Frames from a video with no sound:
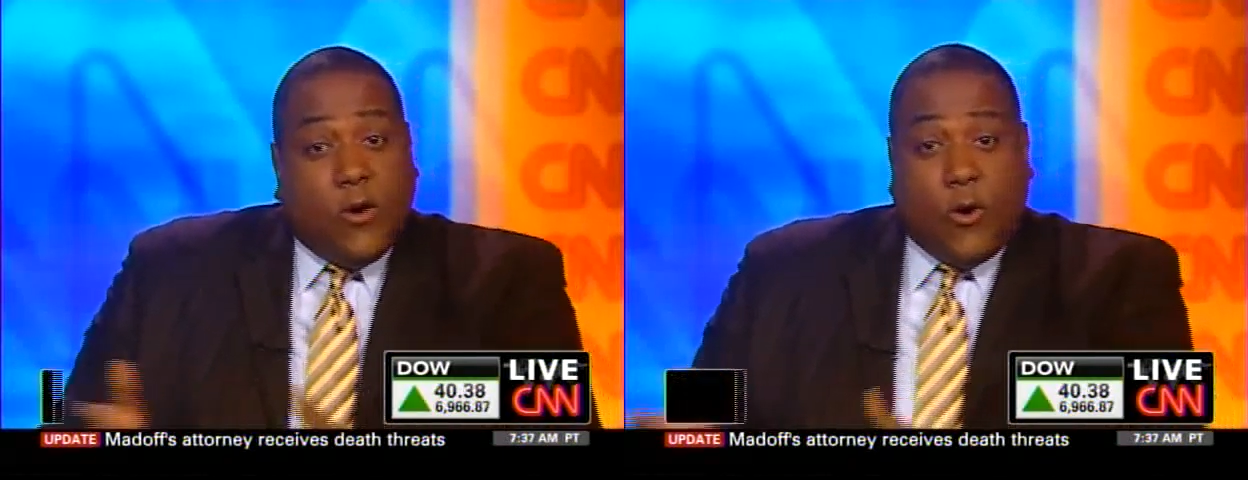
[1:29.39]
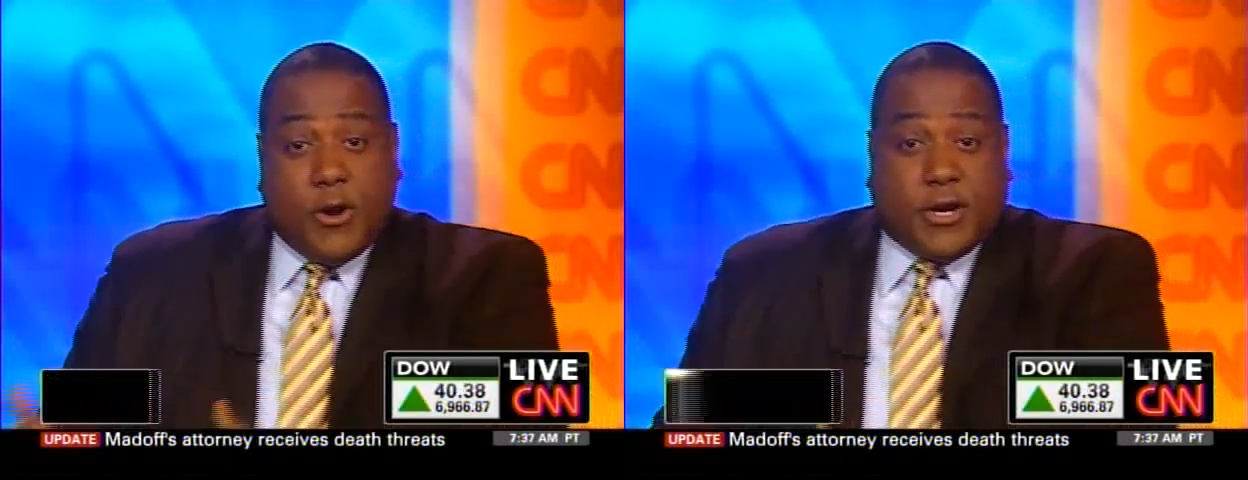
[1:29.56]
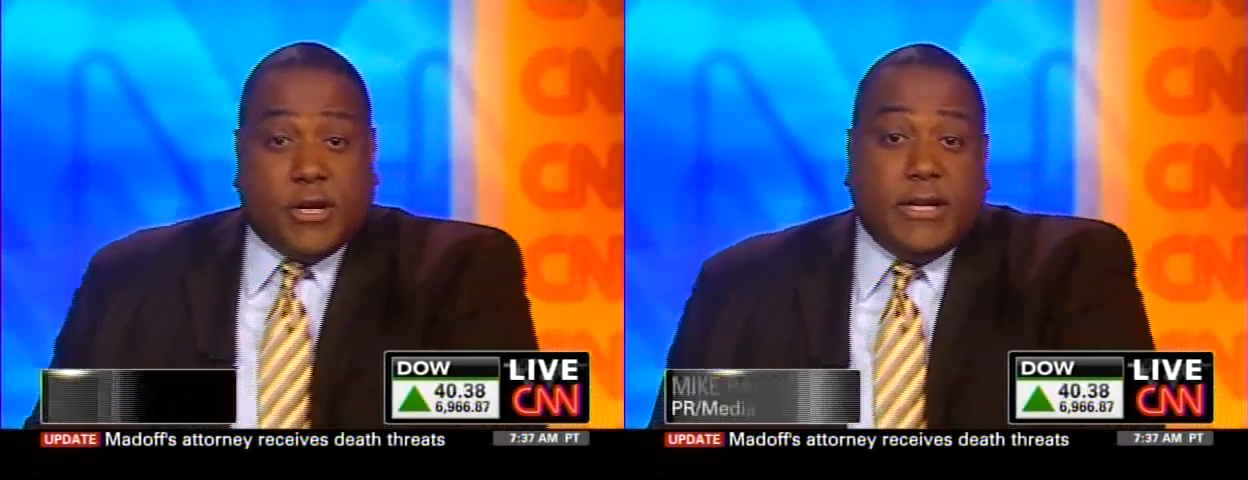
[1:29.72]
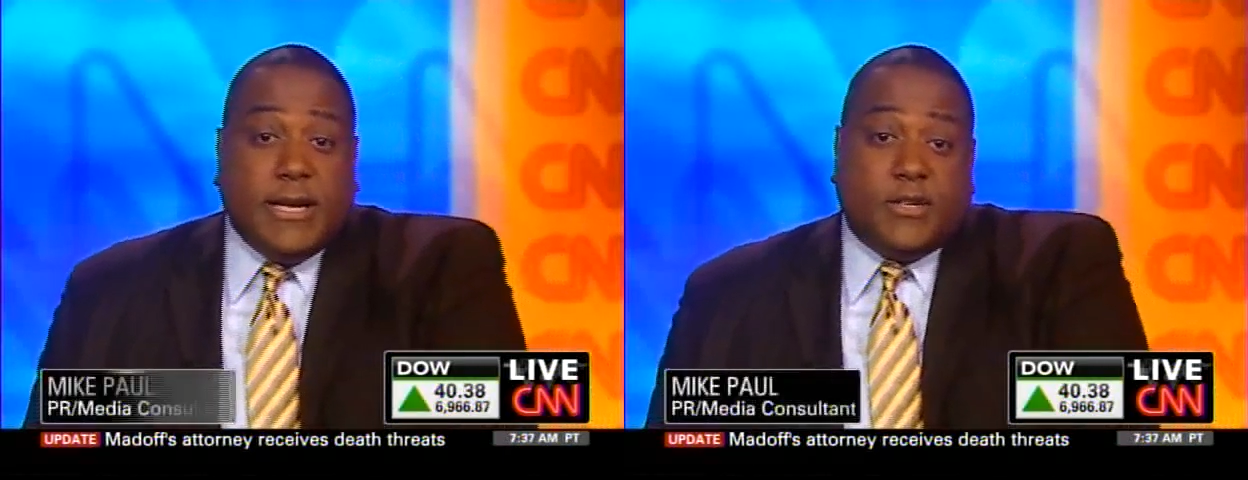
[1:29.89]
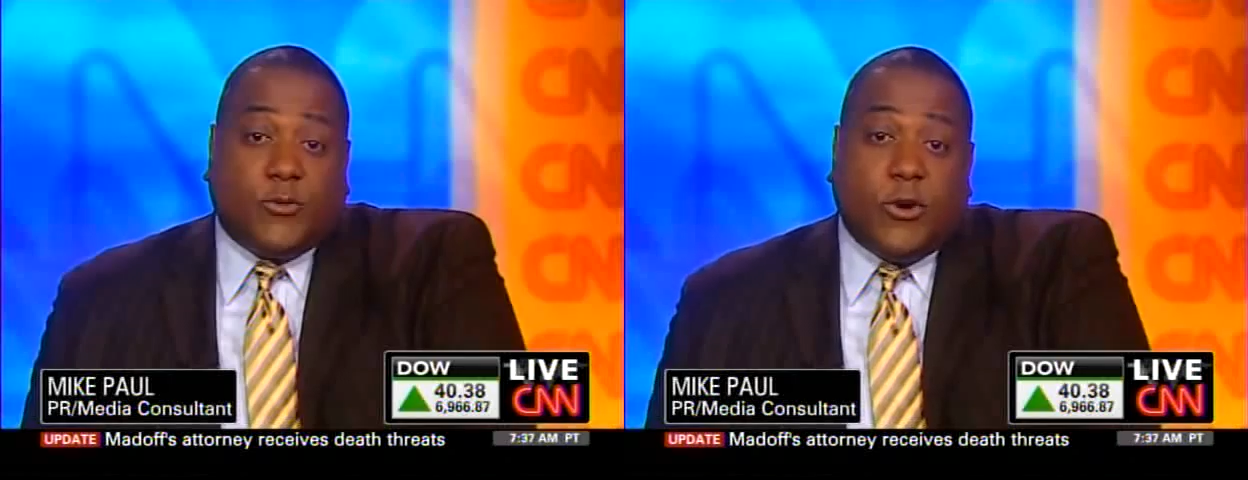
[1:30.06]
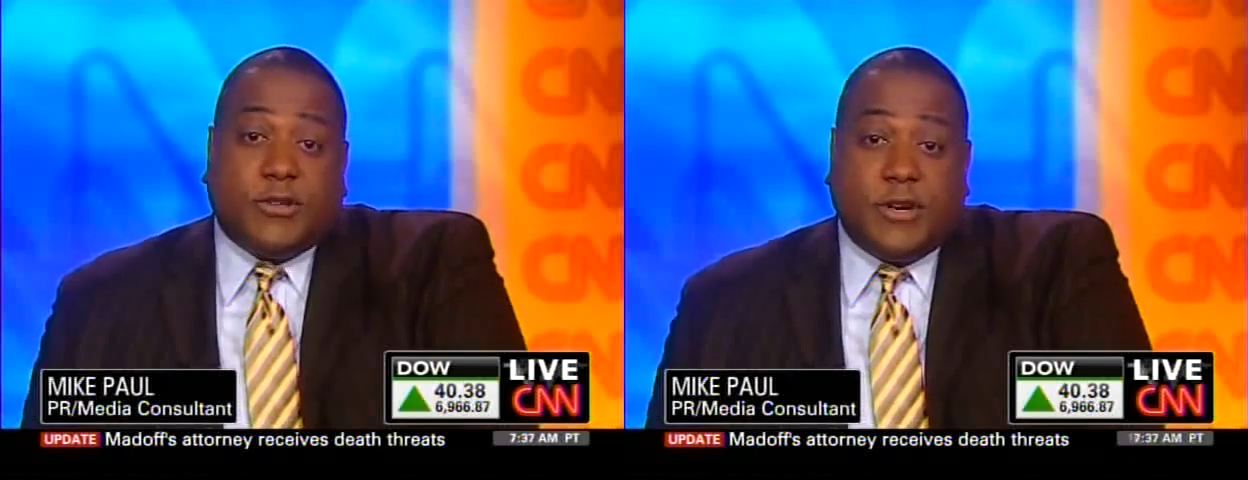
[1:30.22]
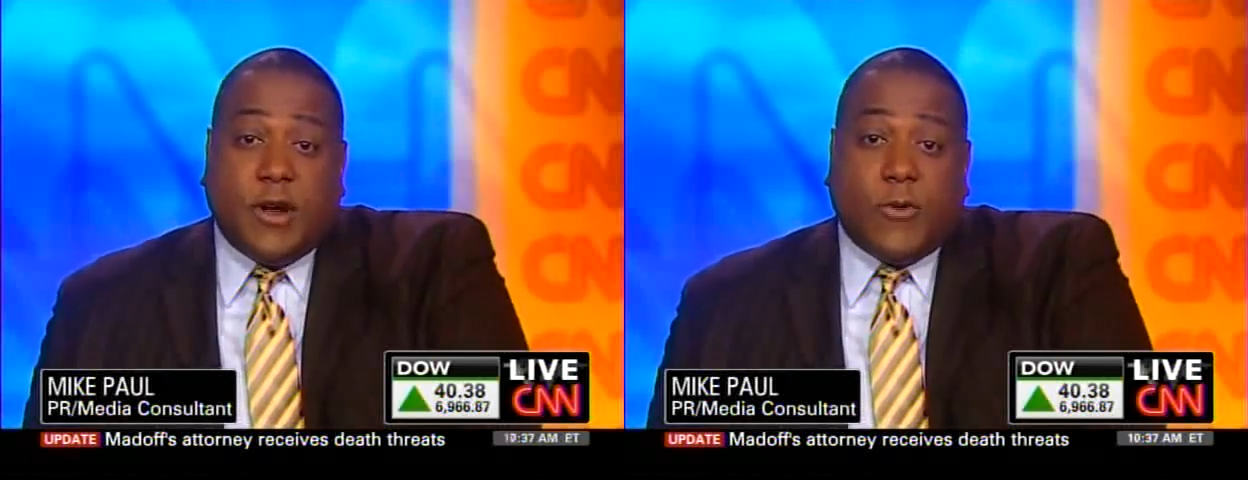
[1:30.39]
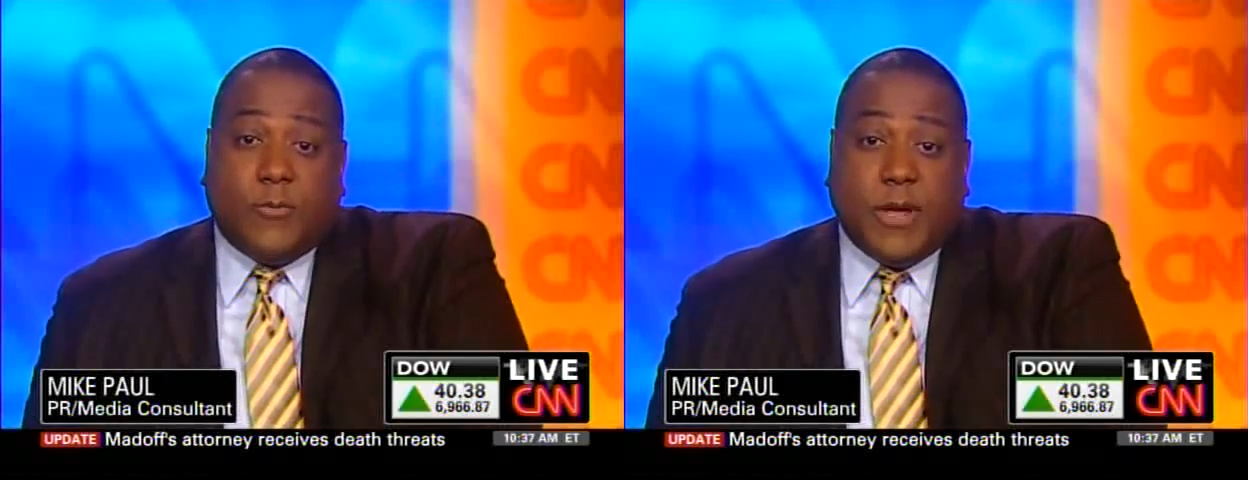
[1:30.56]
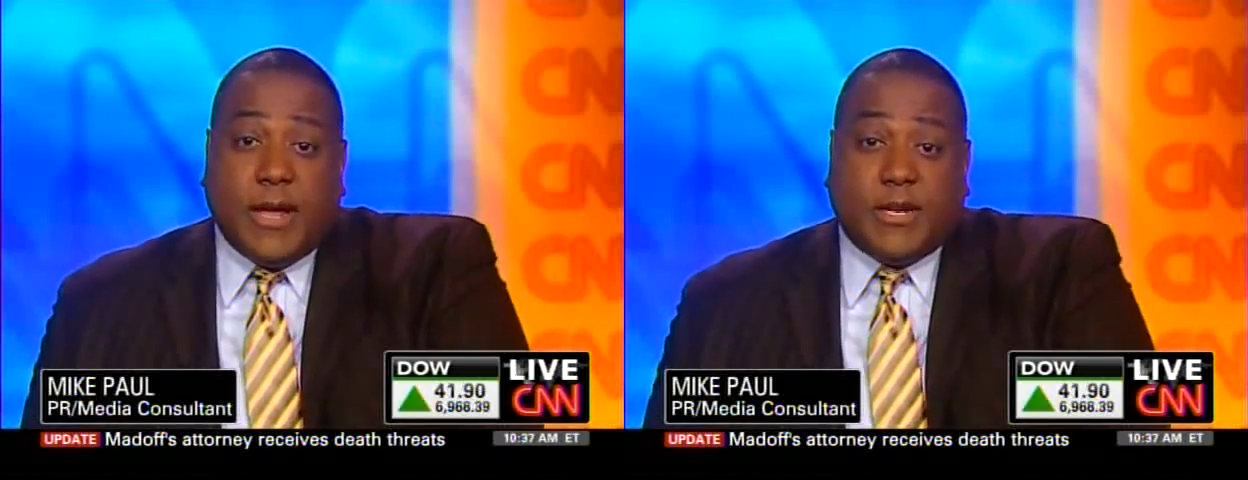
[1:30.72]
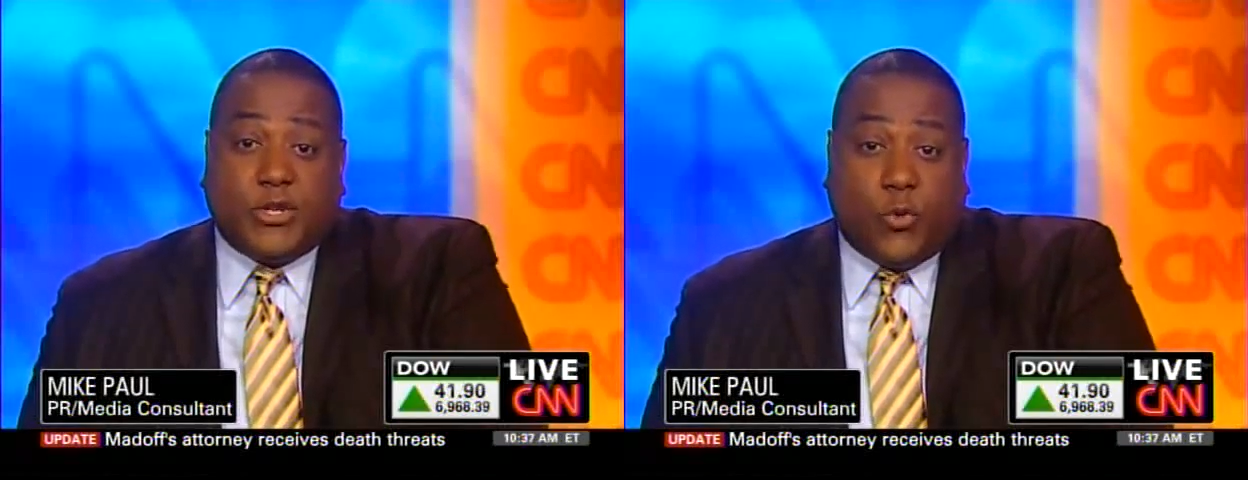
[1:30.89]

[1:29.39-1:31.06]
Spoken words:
or you can lean towards the number being